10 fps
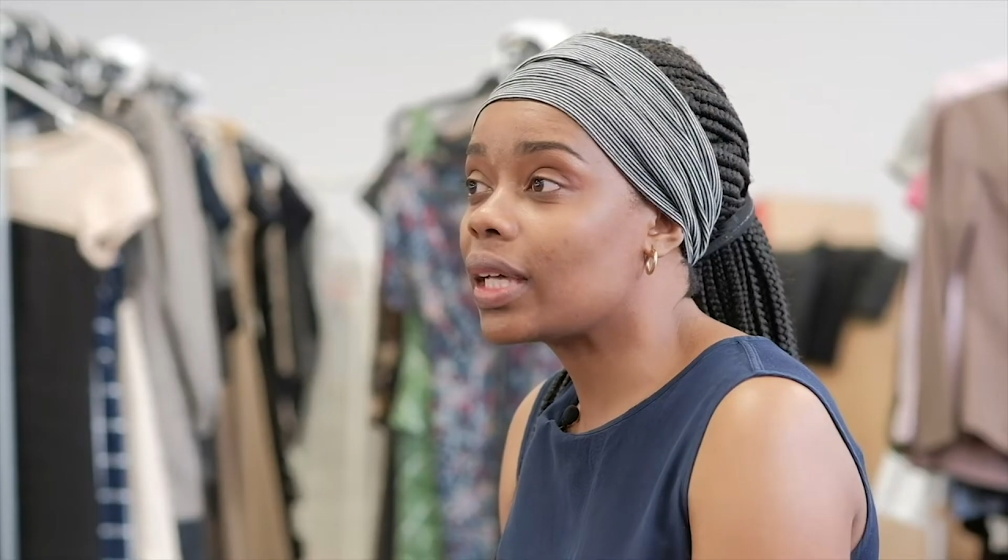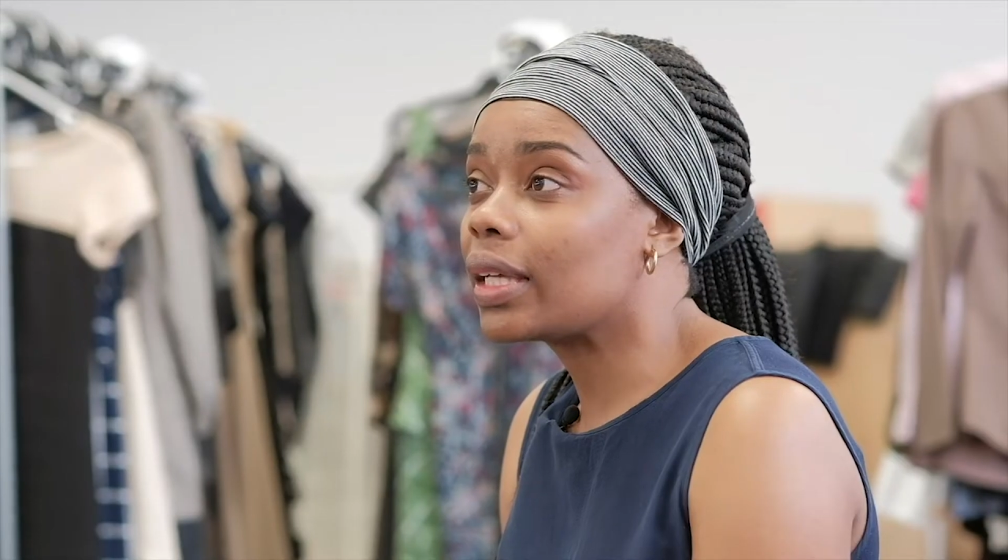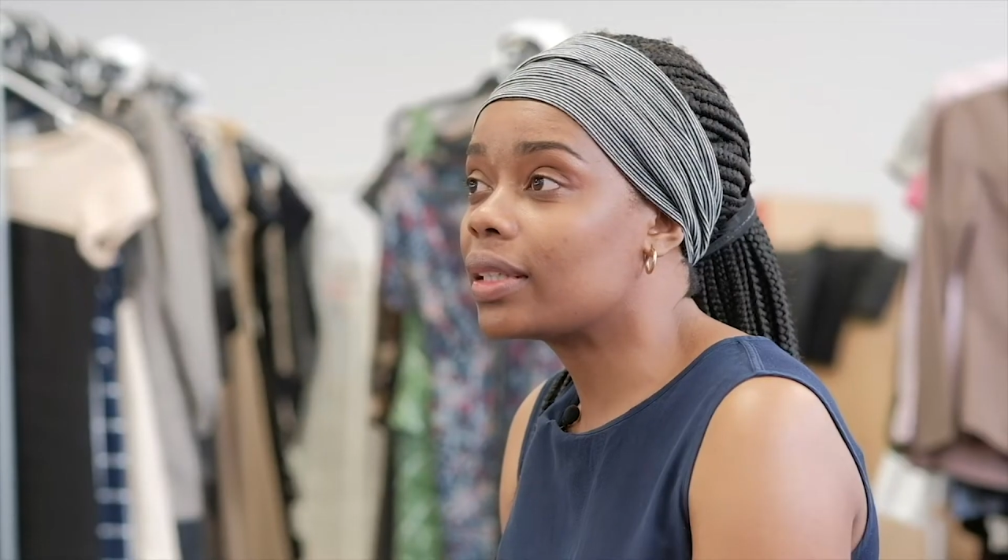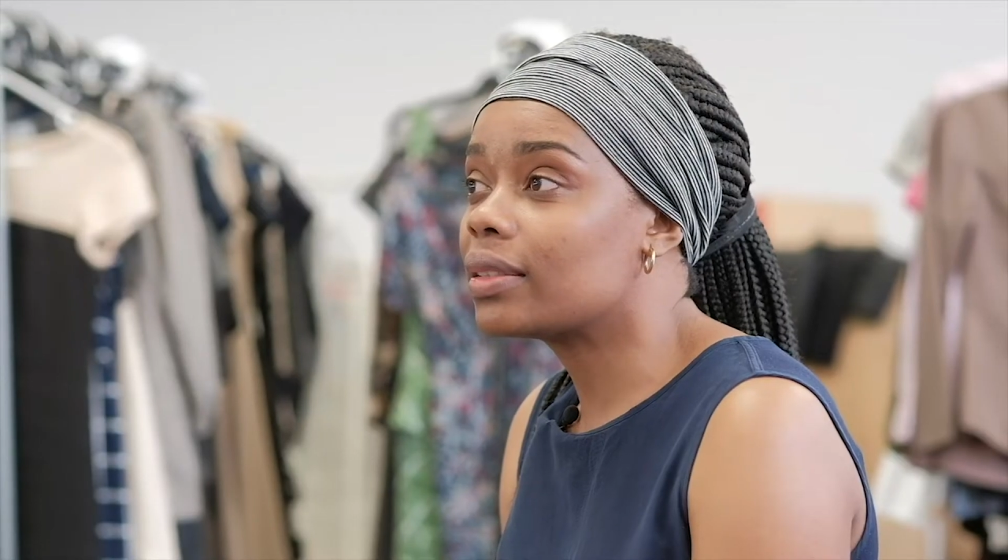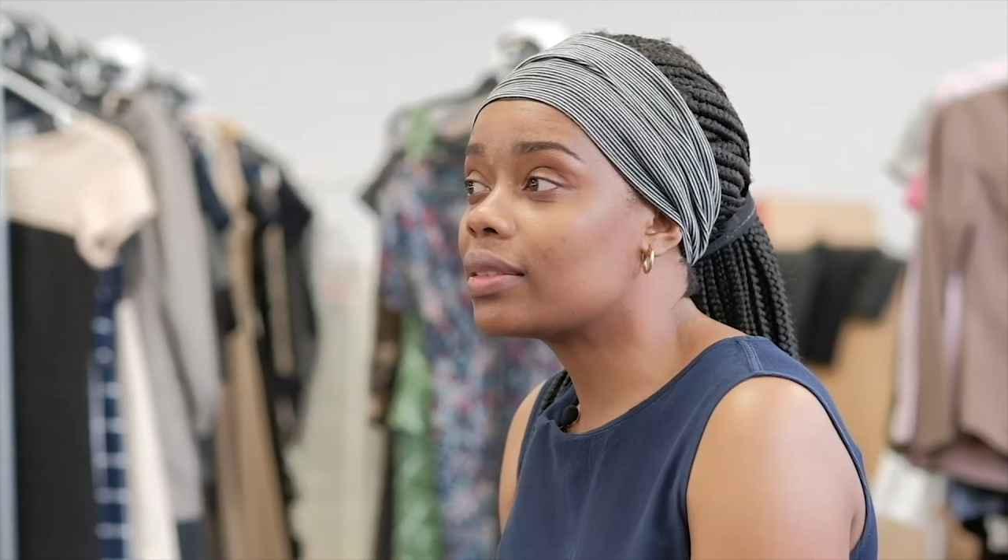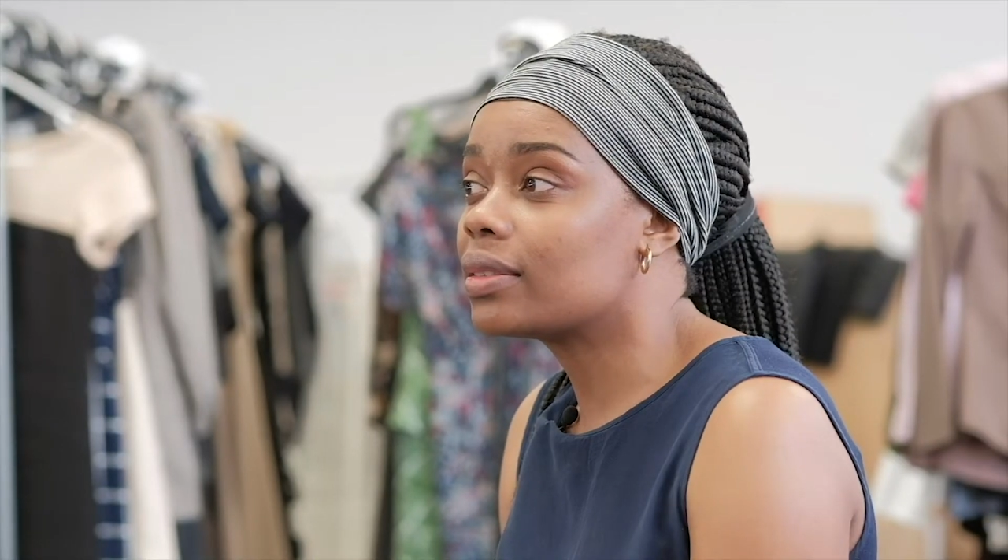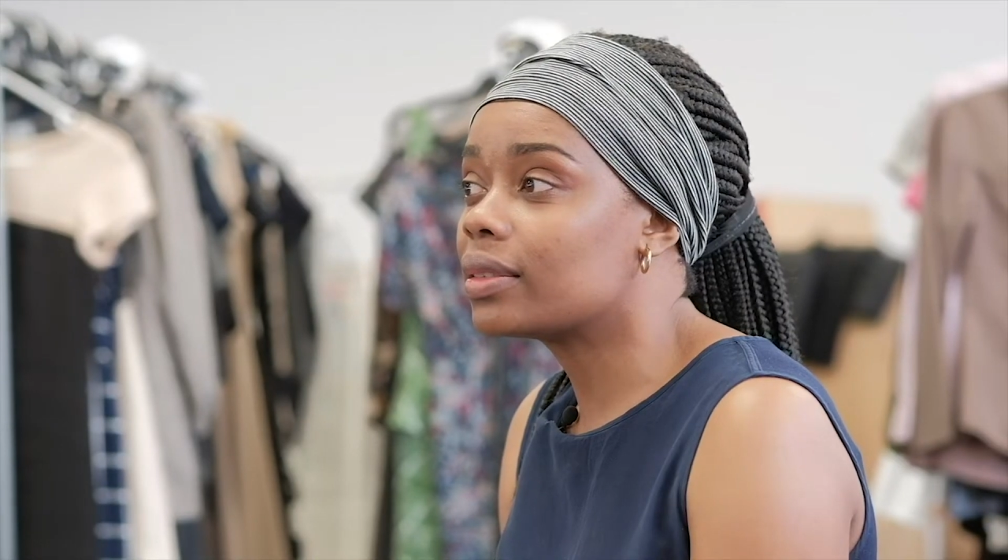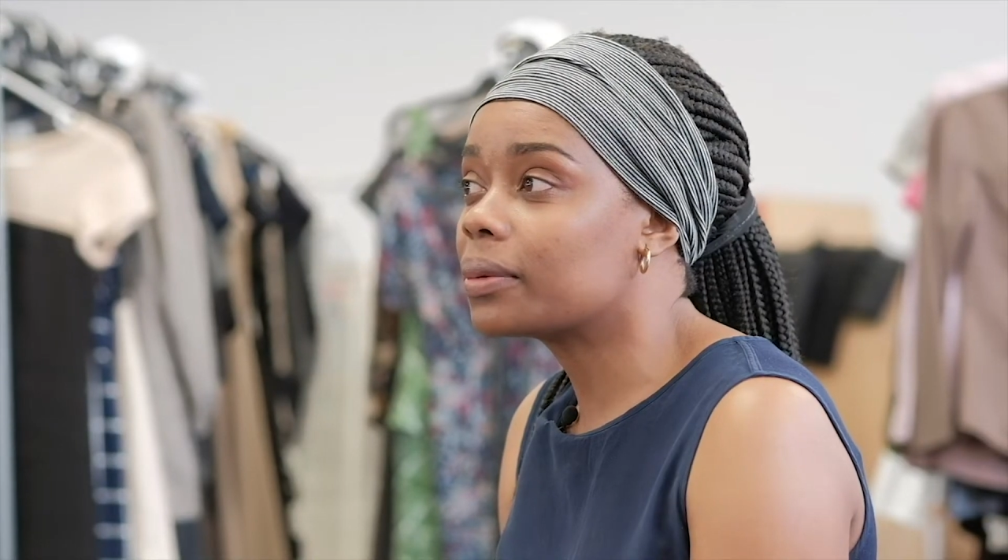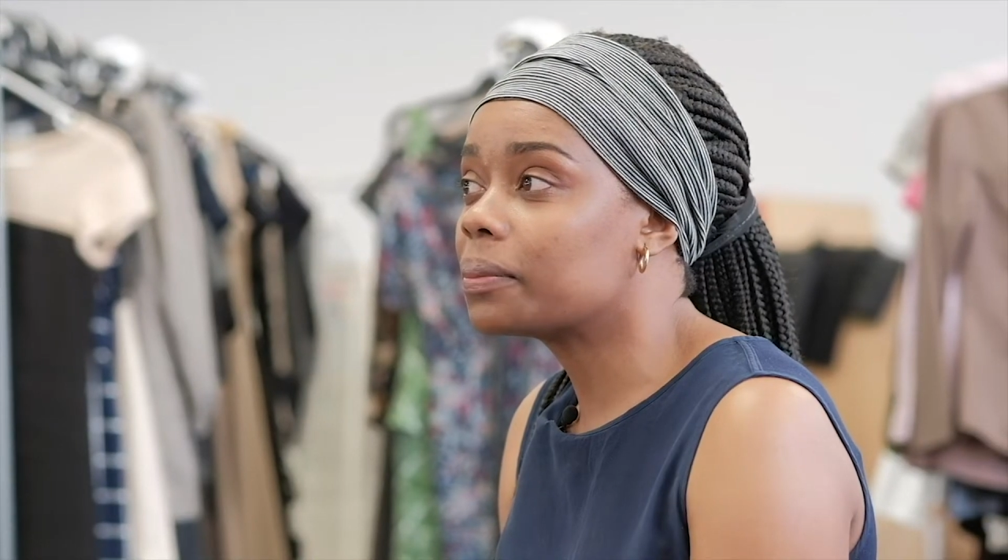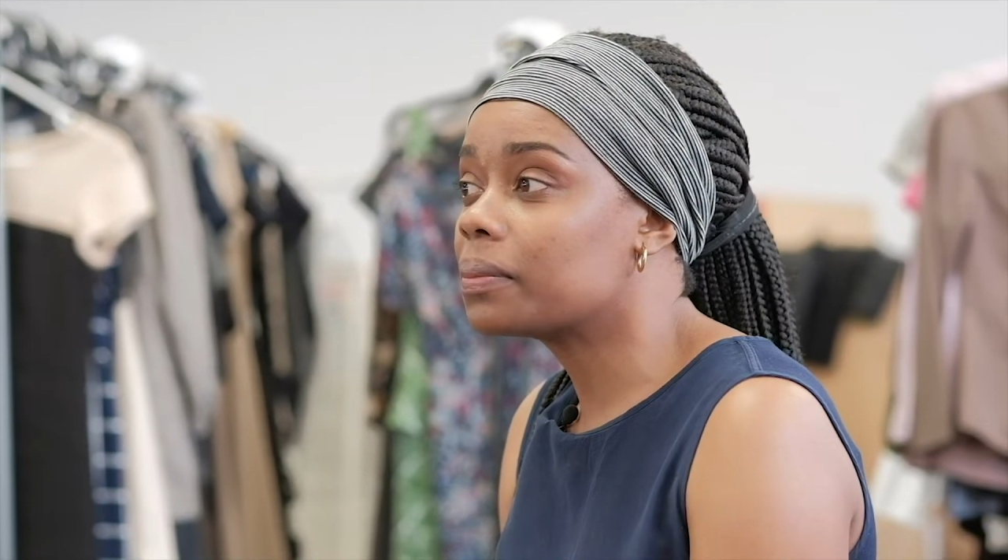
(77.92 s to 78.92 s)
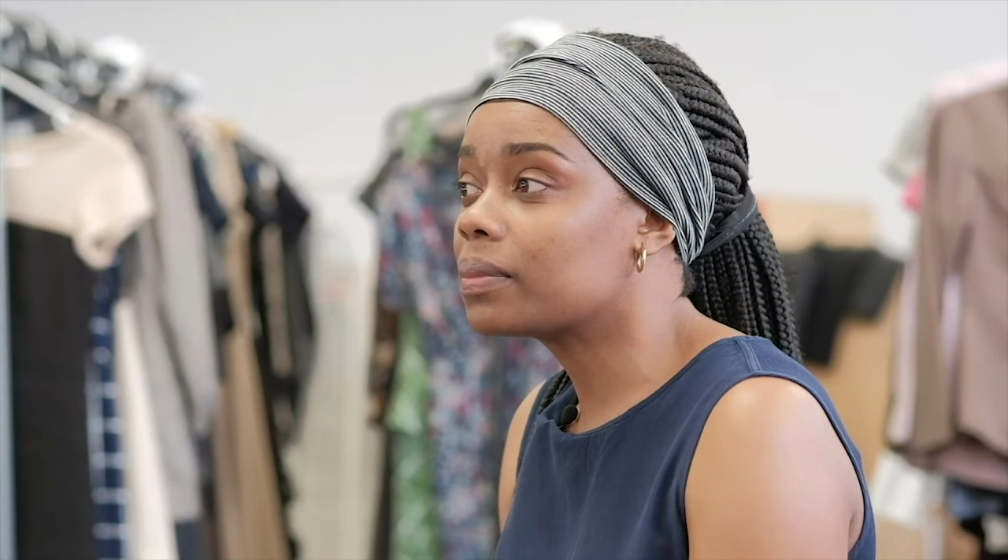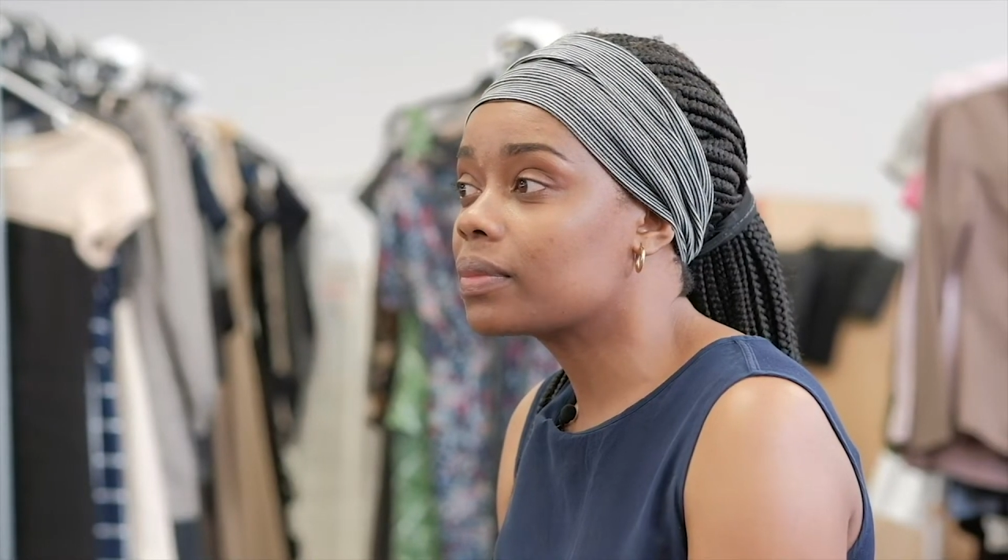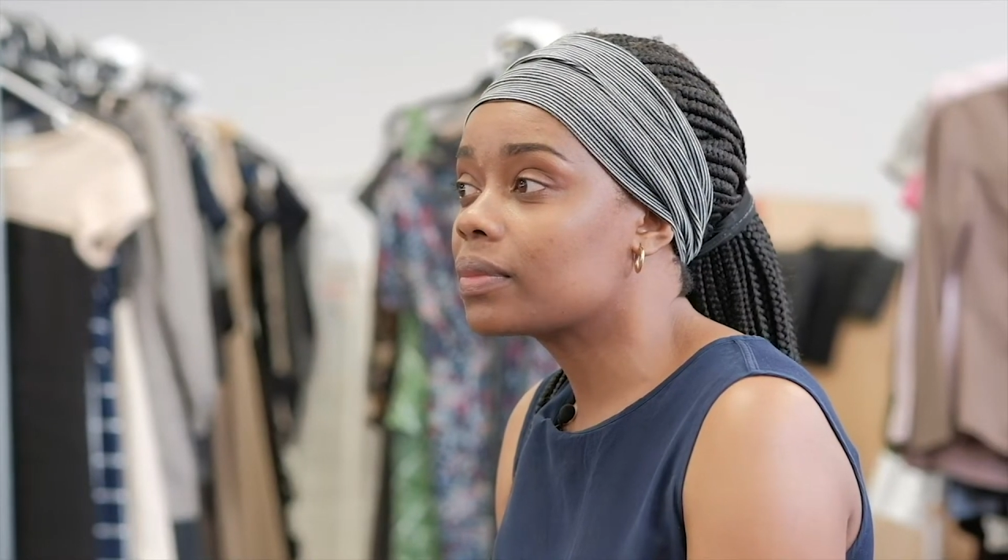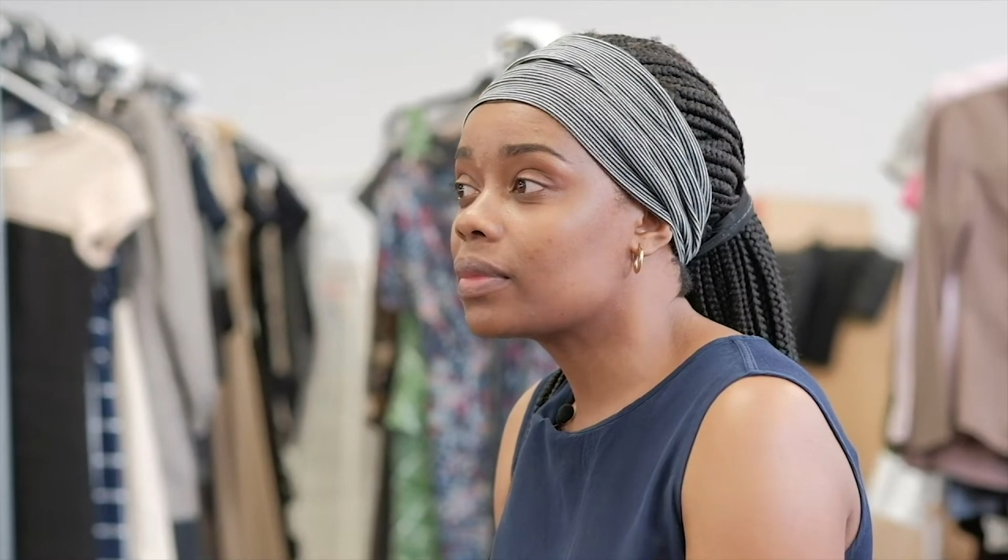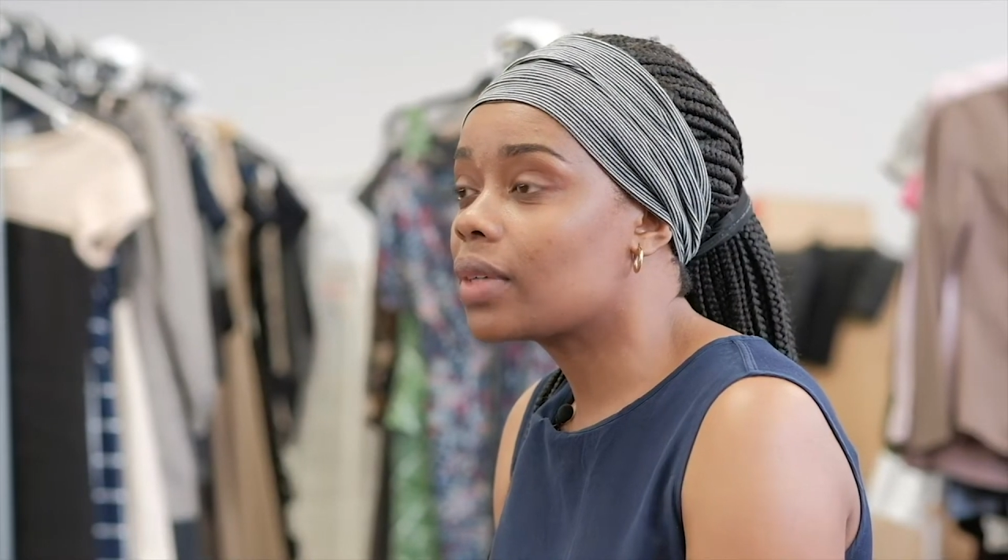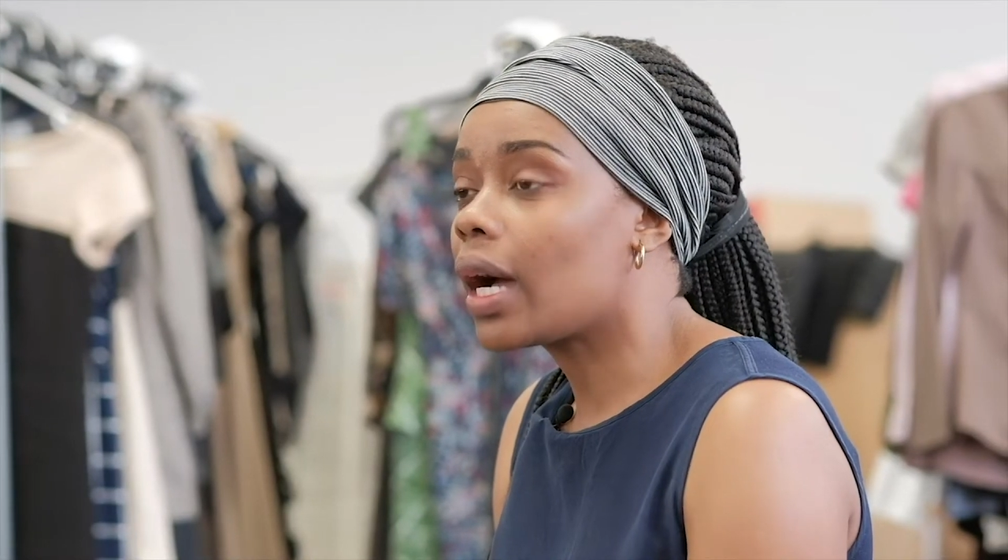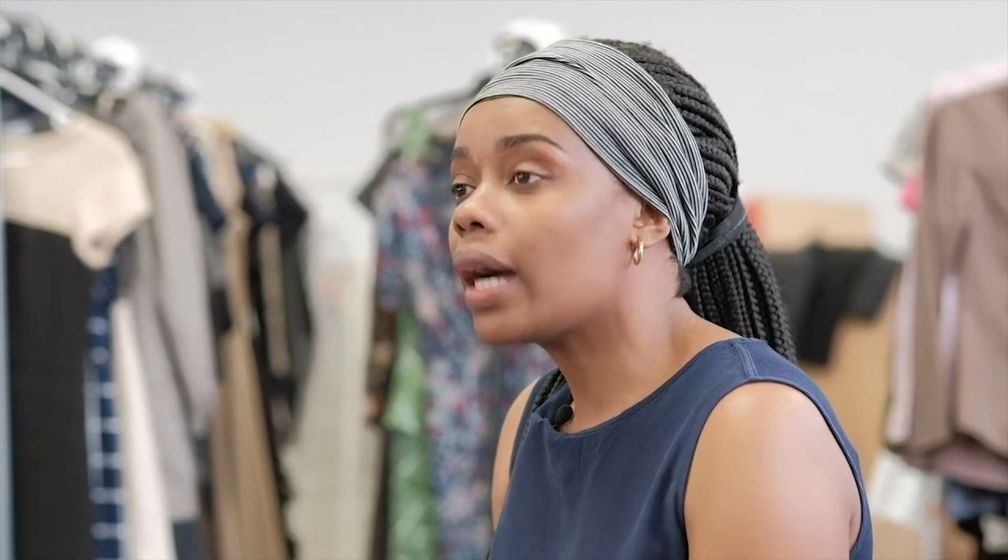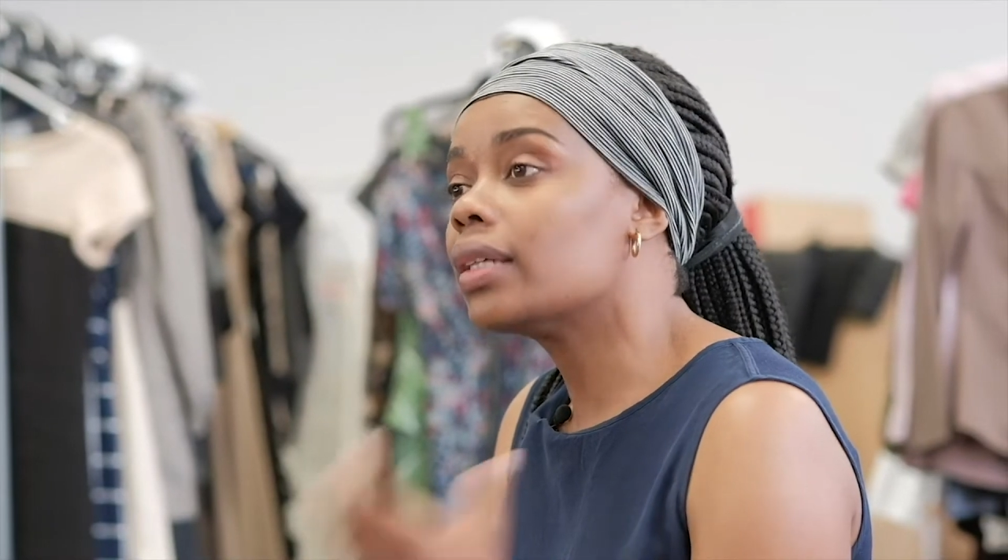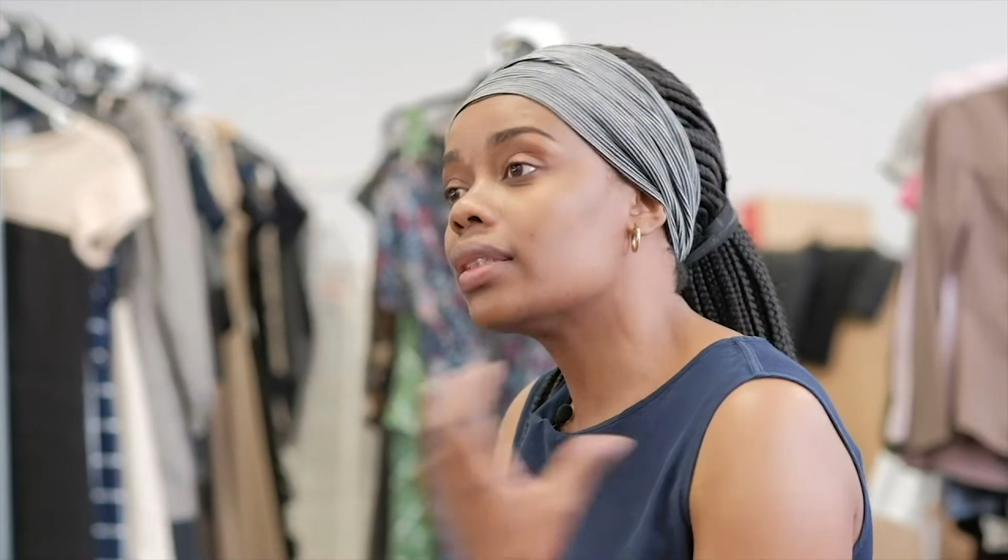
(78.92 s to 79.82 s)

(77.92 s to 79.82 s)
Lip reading: and I